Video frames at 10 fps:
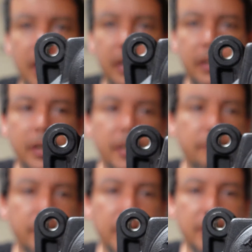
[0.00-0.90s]
You know, I didn't
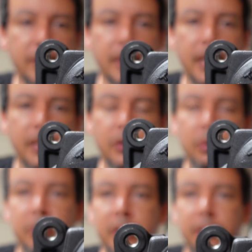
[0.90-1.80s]
realize this thing had 2
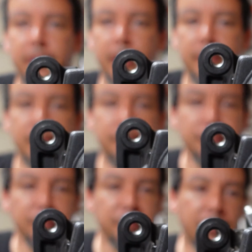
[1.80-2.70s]
bleeder valves.
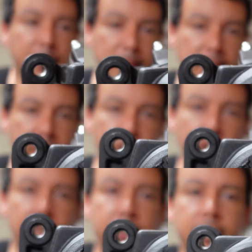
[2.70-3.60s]
I'm glad I
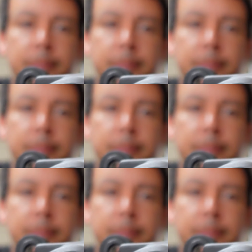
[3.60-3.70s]
checked.